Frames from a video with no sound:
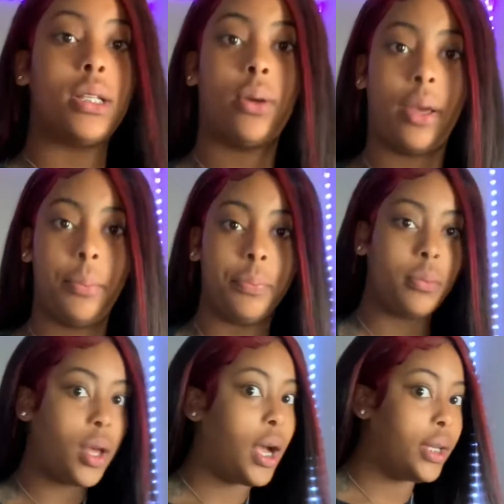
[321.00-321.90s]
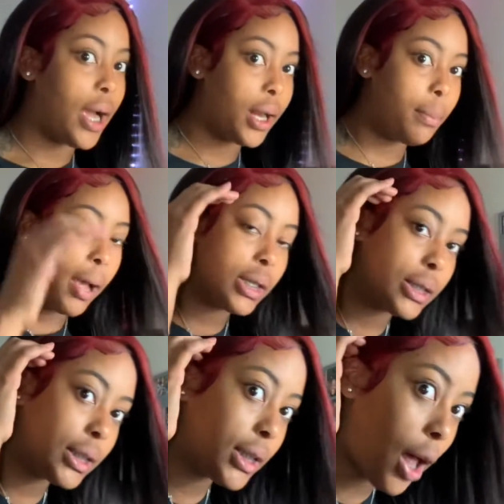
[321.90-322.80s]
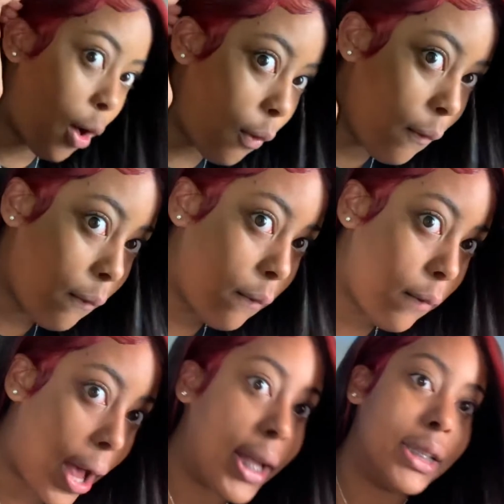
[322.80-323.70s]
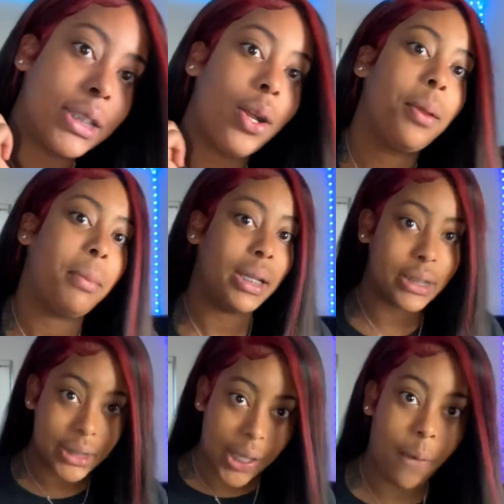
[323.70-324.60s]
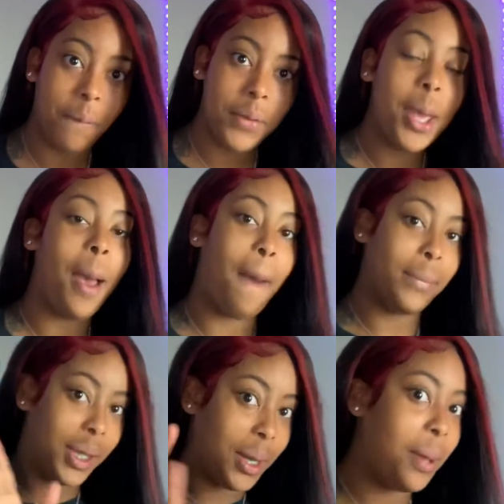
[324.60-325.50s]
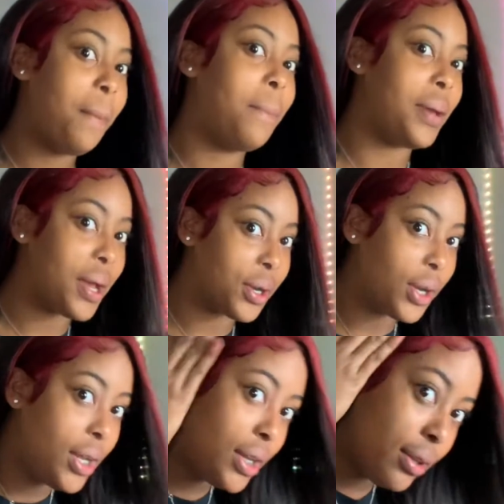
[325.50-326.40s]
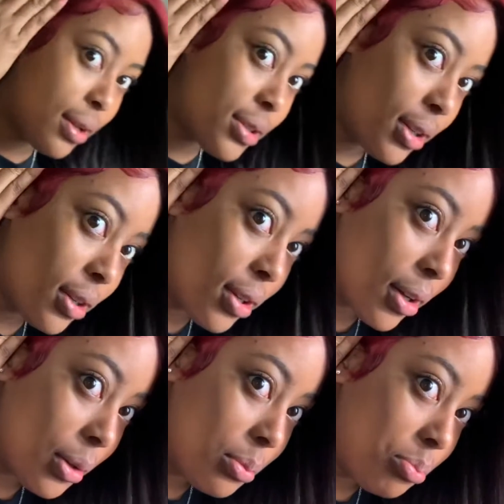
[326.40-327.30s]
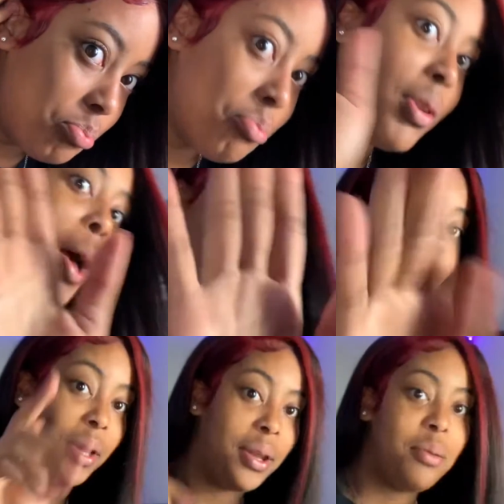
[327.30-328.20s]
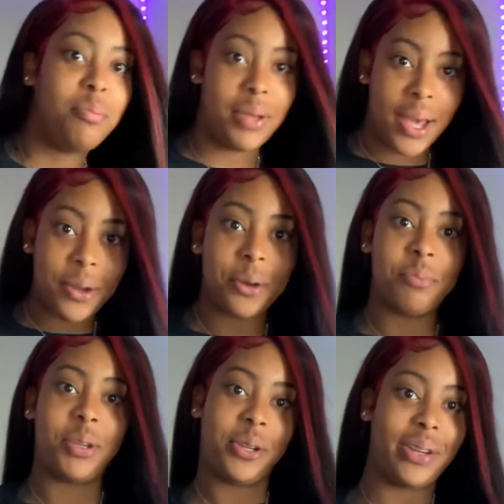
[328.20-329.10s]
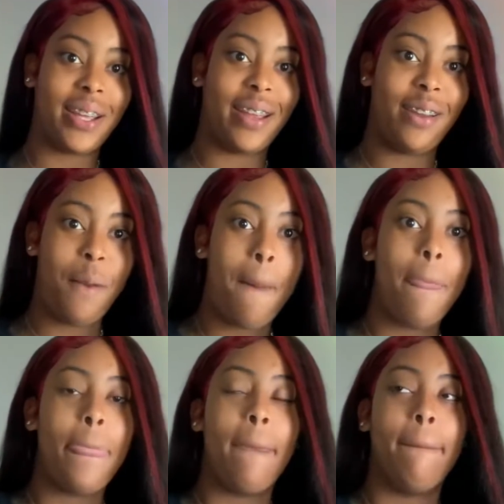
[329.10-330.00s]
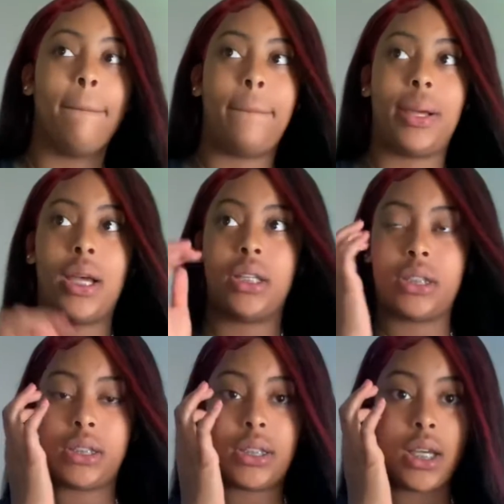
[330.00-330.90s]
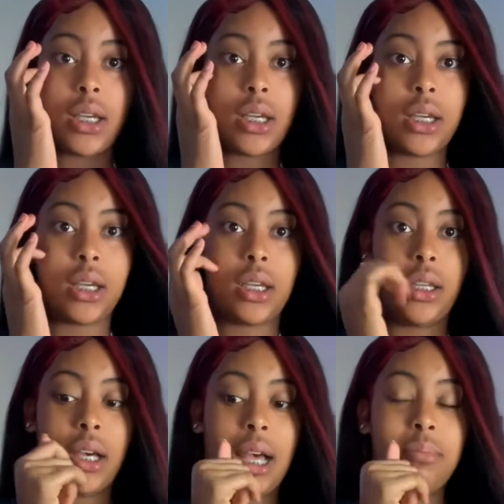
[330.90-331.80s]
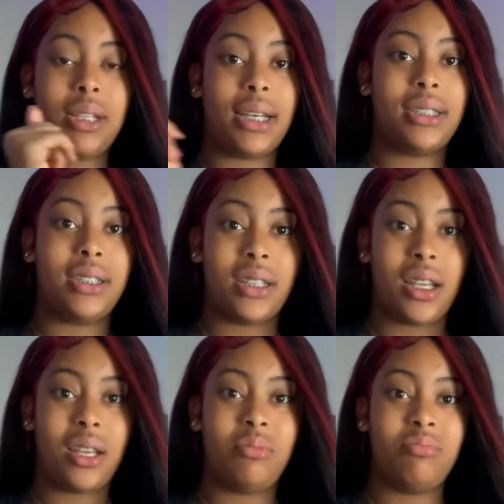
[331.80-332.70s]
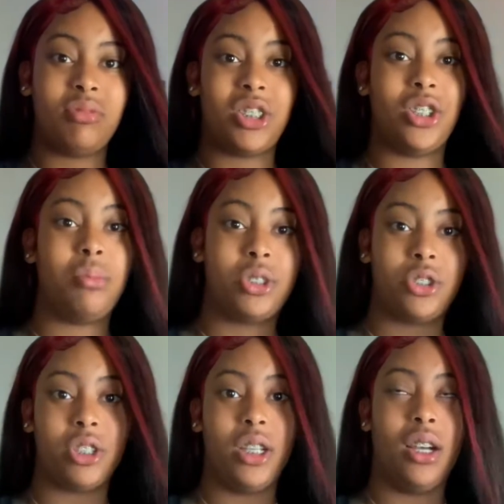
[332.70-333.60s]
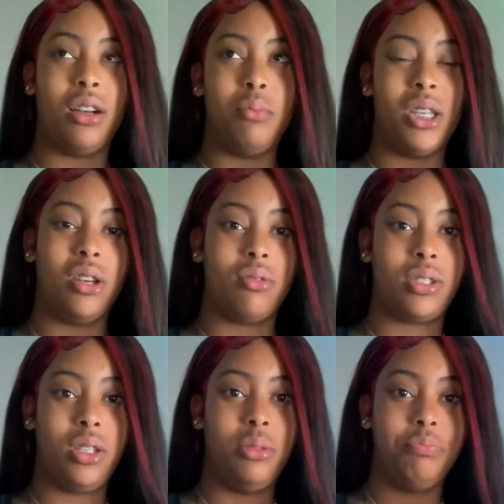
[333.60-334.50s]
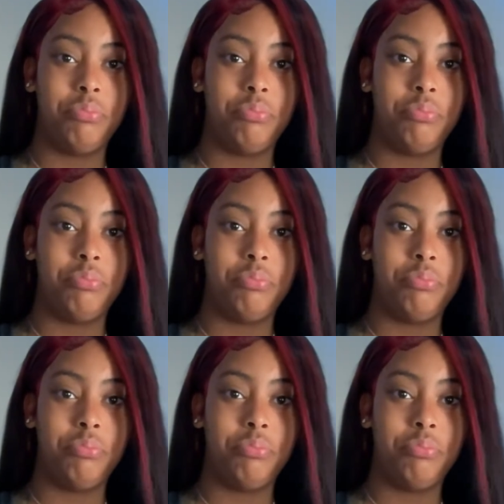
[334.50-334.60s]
it's okay. I dyed it myself. I installed it myself. I'm getting better. Doesn't look good? It's I'm getting better, period. But yeah, I'm testing today. Geometry, um, EOC.